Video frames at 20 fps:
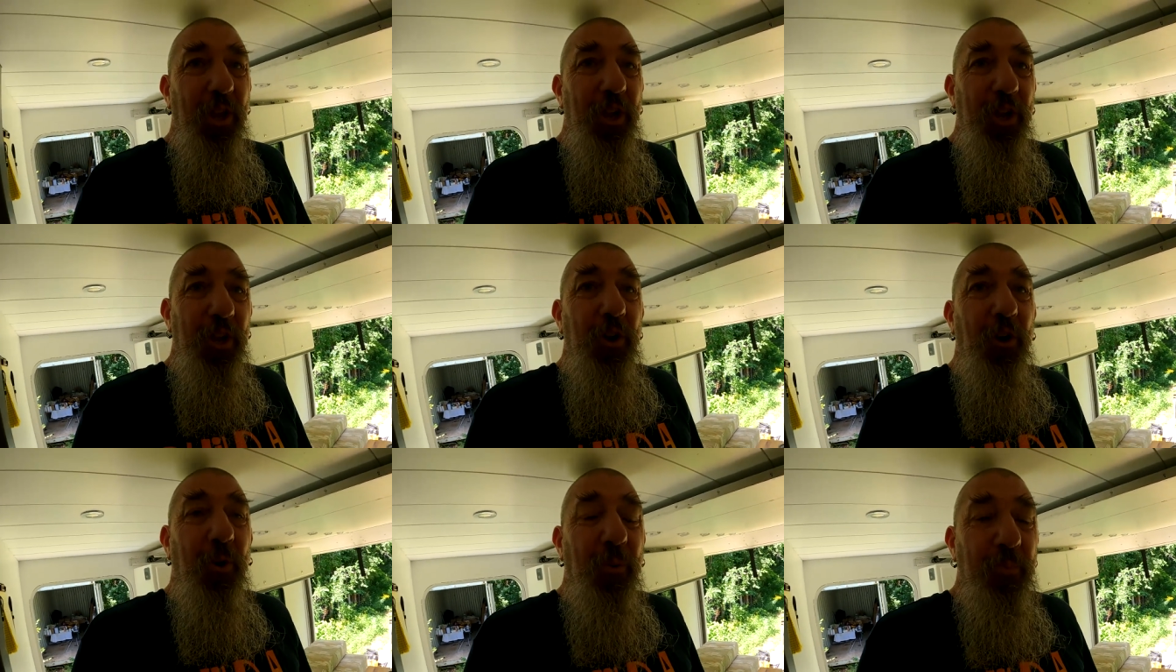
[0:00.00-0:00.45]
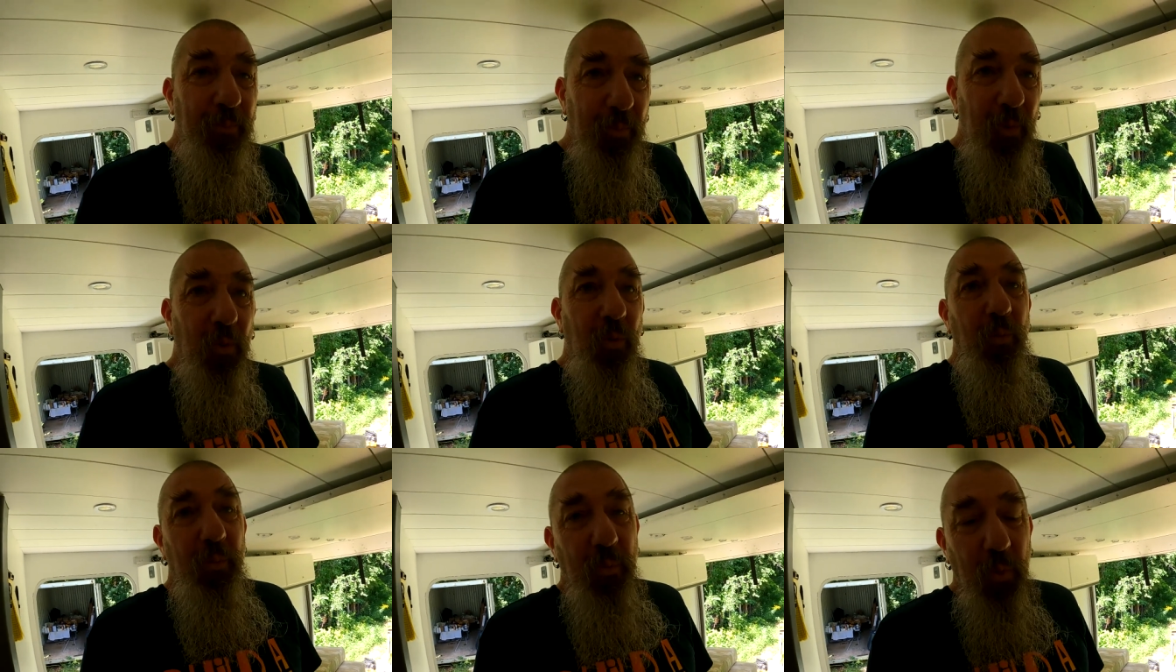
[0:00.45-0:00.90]
you know,
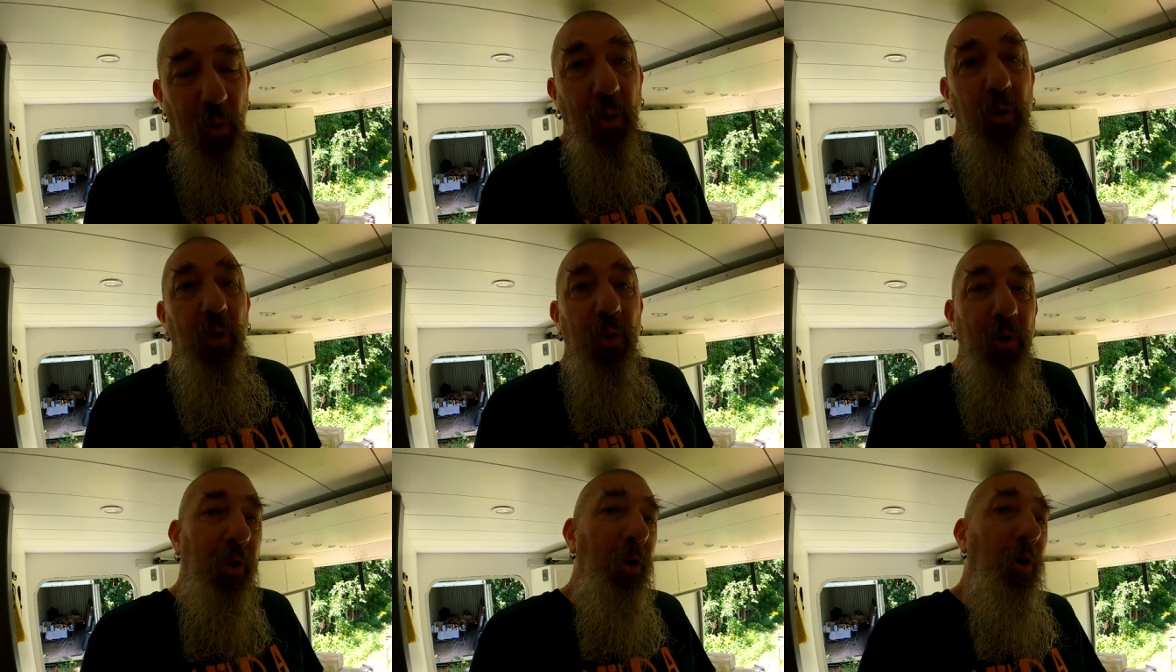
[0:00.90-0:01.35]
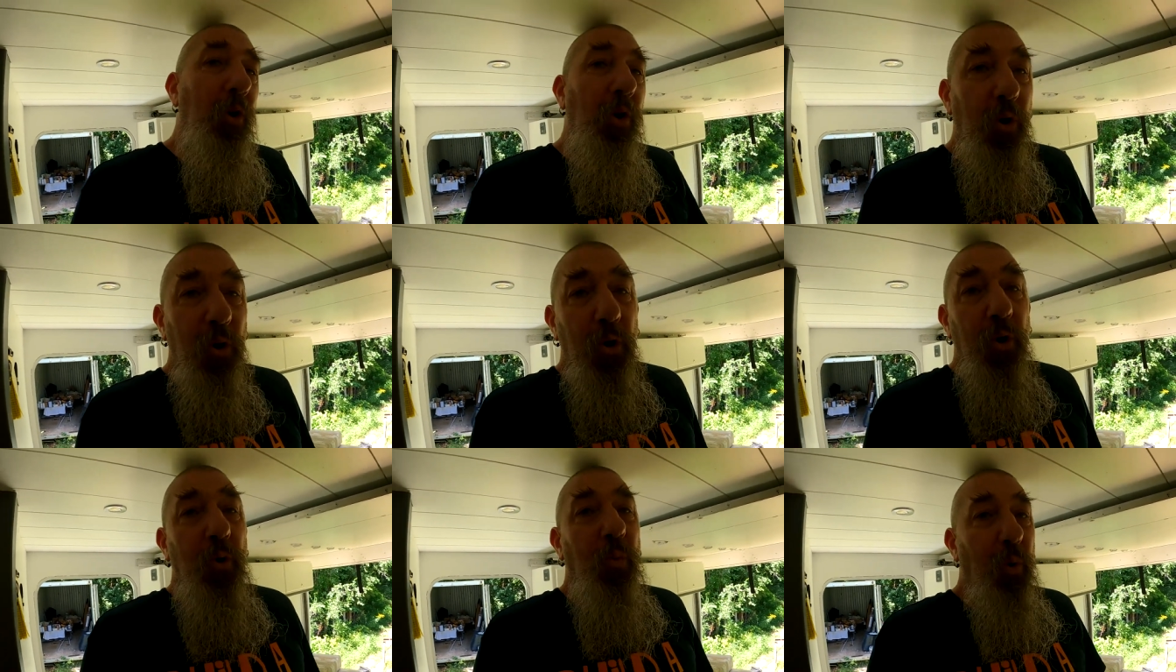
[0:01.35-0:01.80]

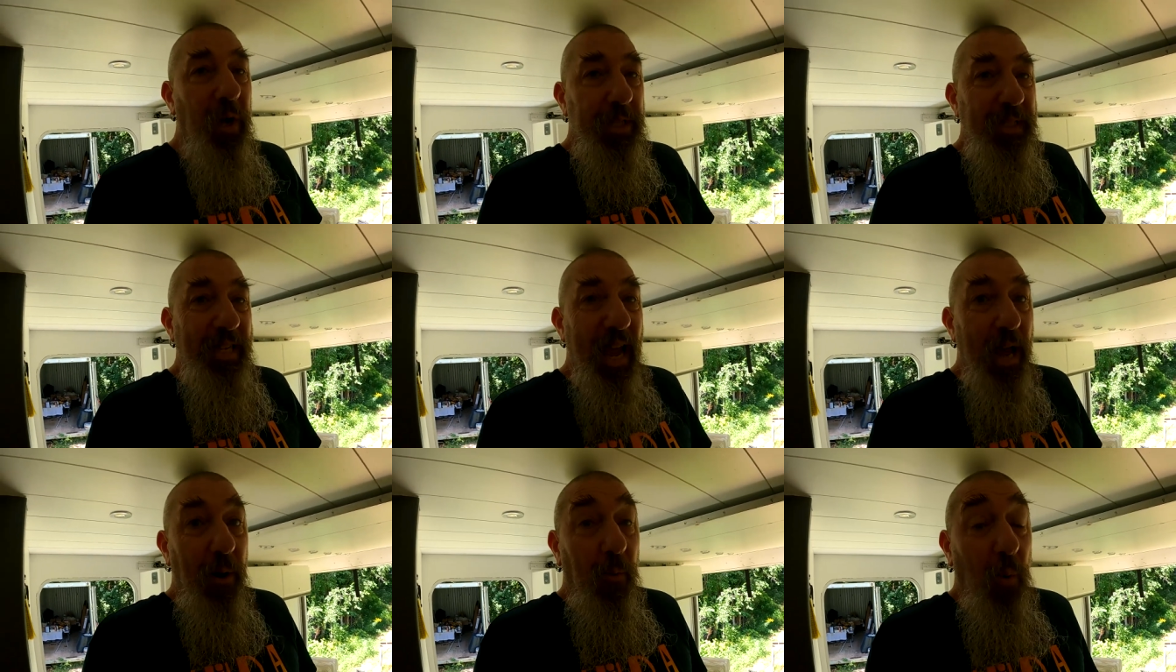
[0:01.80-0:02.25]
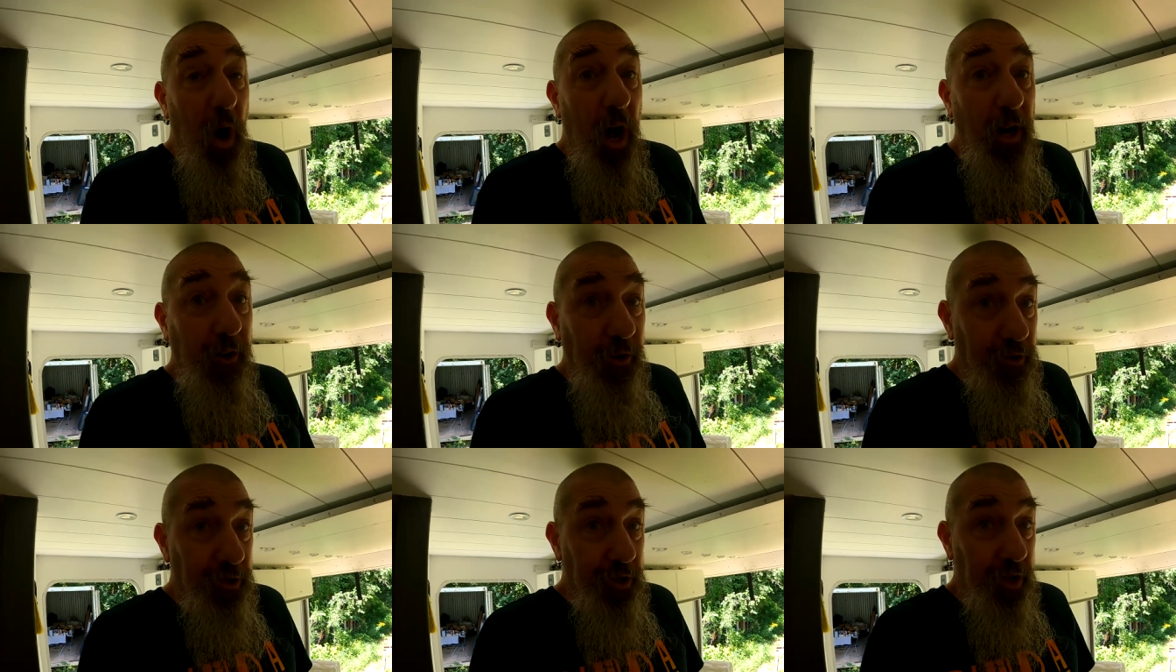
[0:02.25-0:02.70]
what that
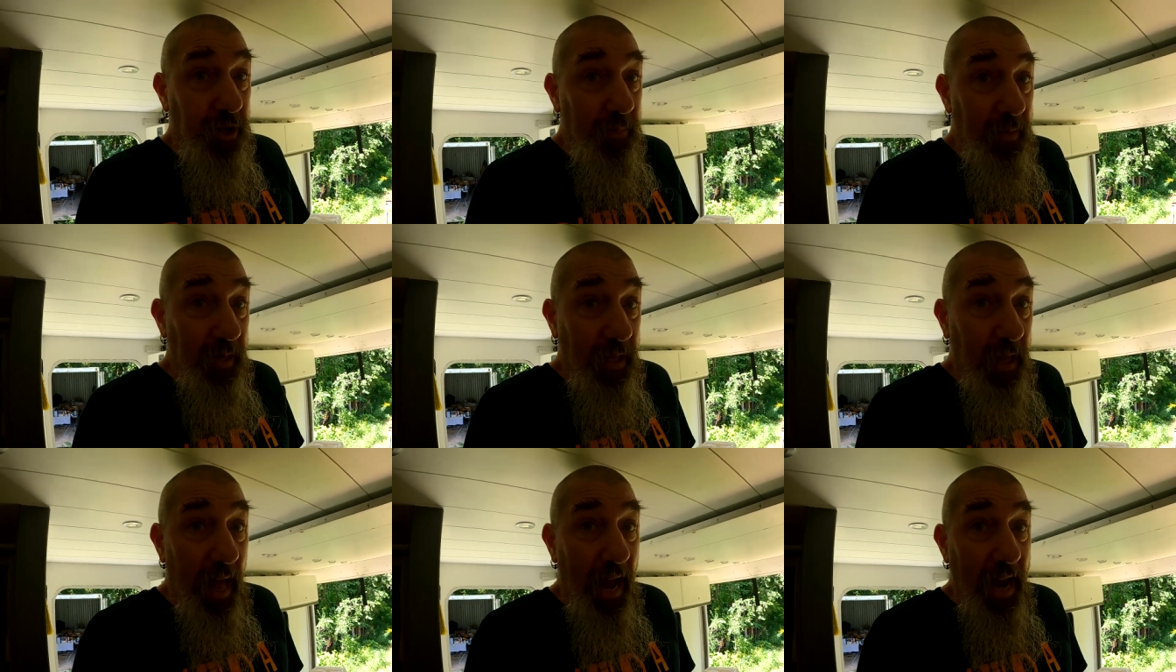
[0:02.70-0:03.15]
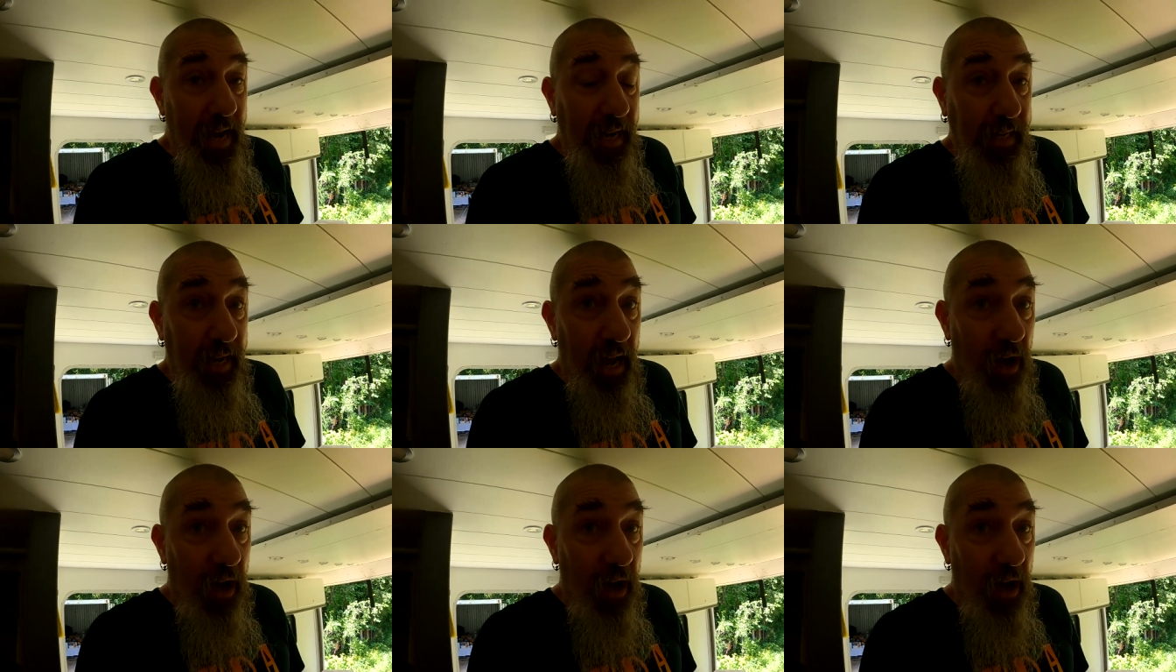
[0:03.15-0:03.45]
water is going to be like.